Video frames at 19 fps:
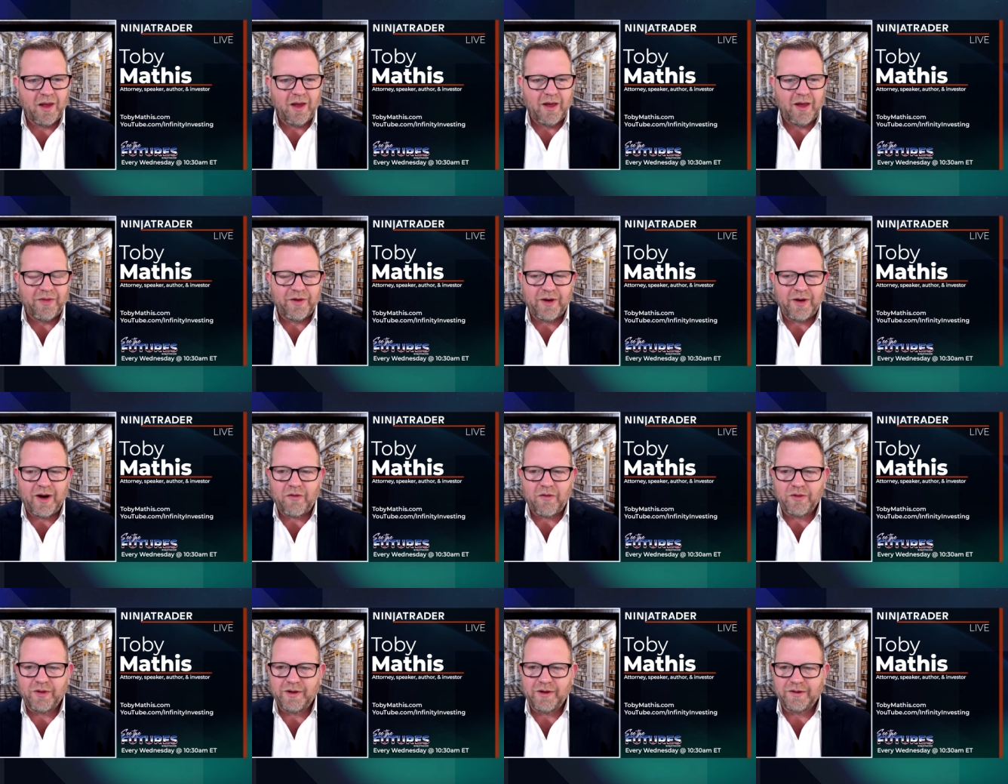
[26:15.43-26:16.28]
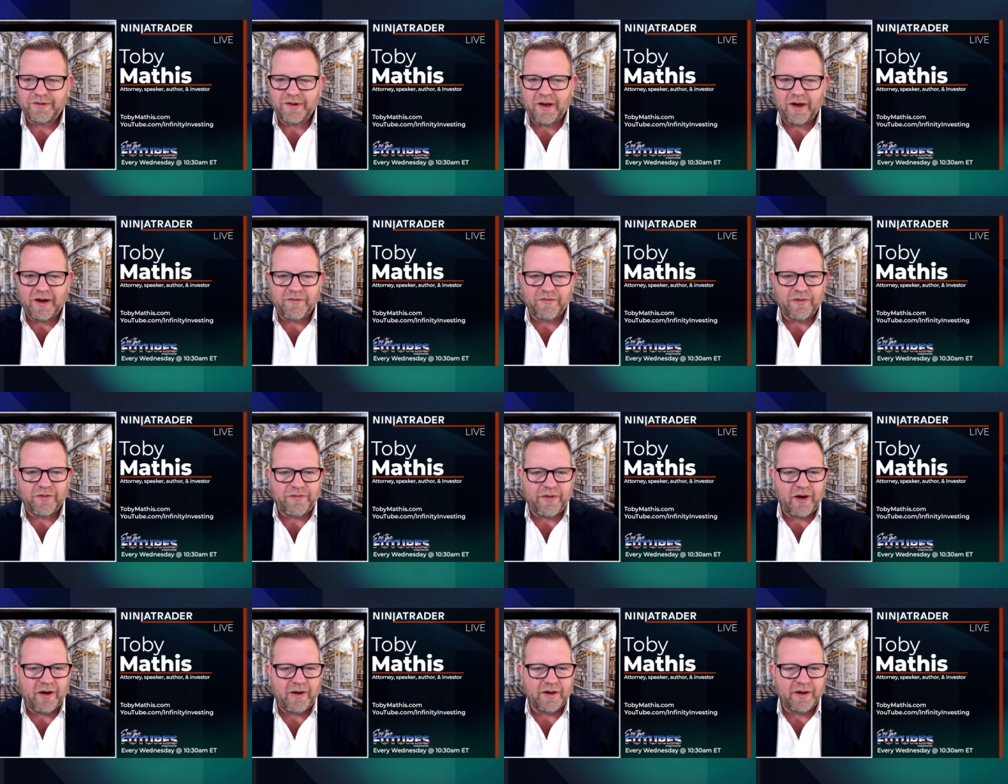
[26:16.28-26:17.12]
They're not really designed for
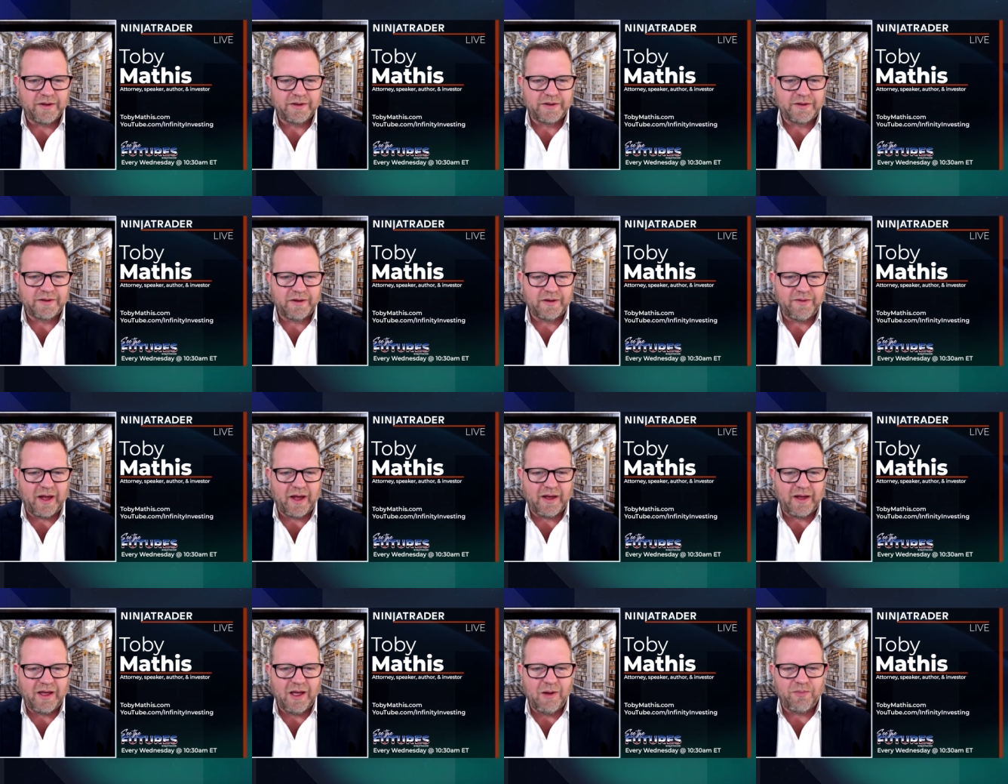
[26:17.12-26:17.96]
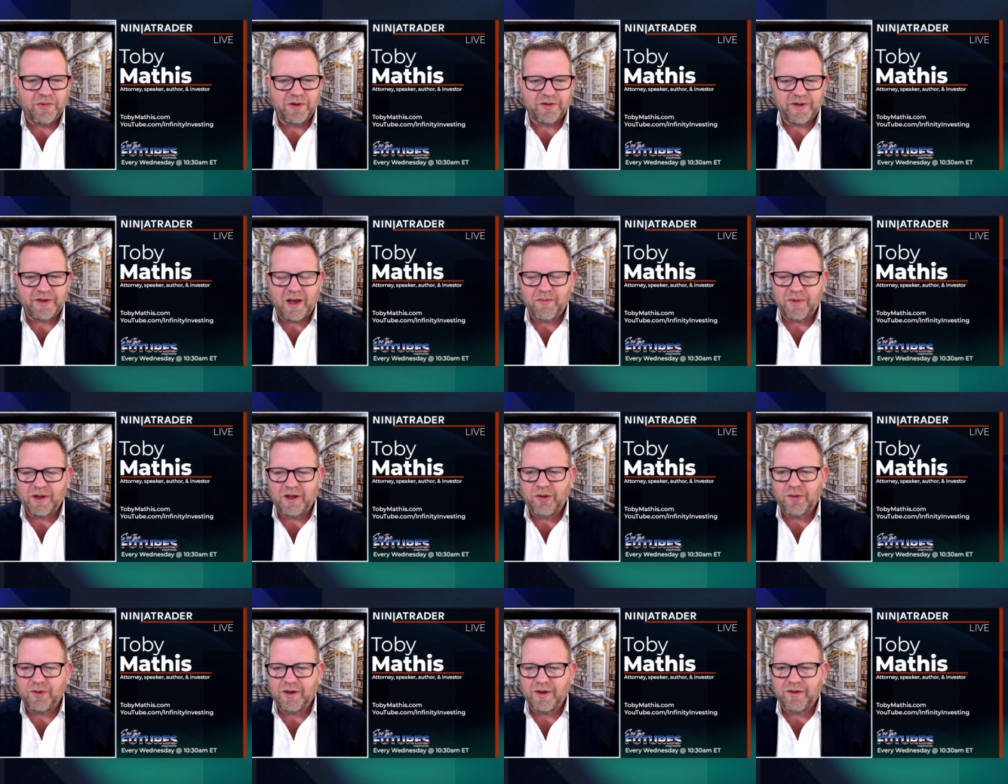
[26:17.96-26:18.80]
fairness. They keep this
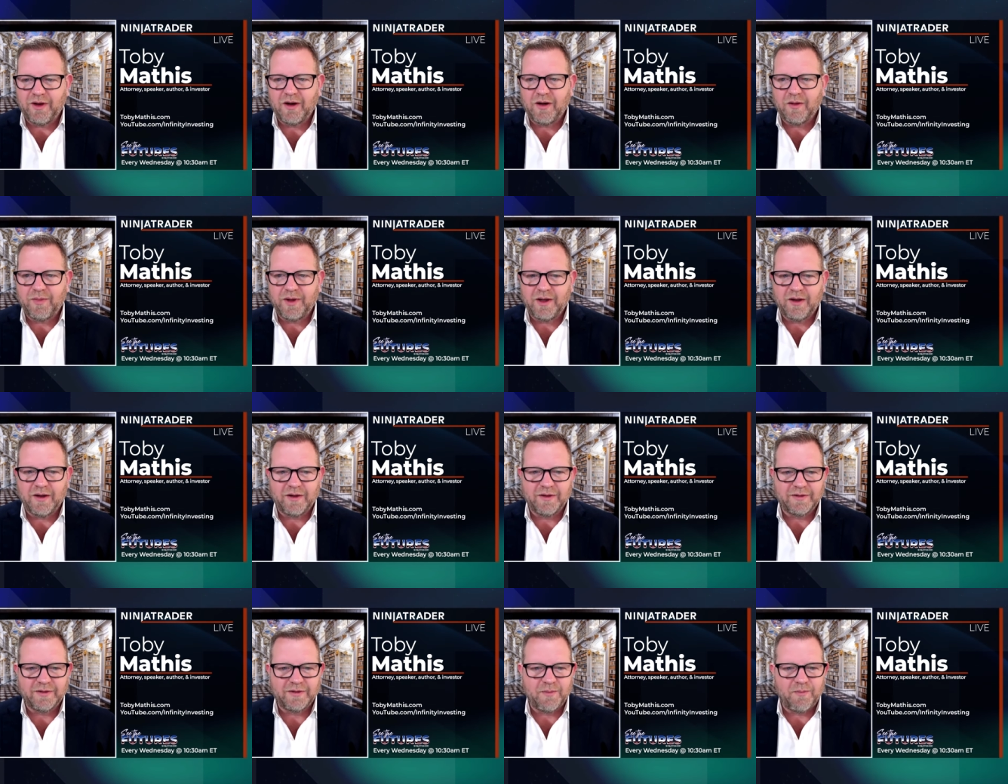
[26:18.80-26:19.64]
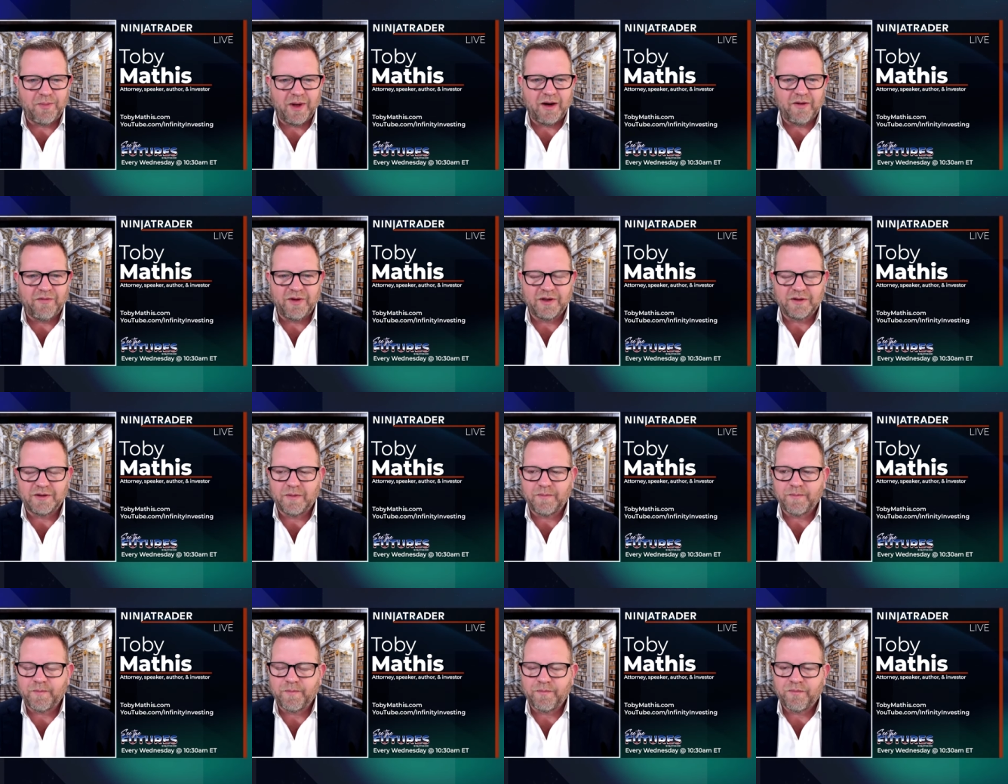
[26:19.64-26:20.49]
ambiguity there because it benefits
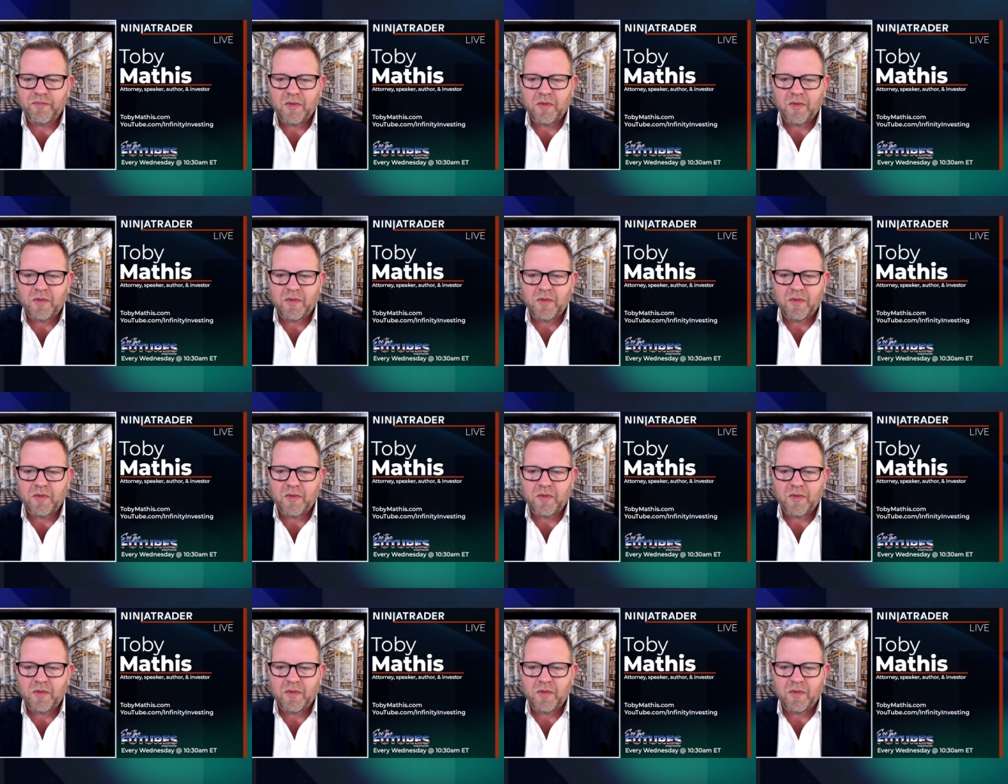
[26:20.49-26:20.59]
them.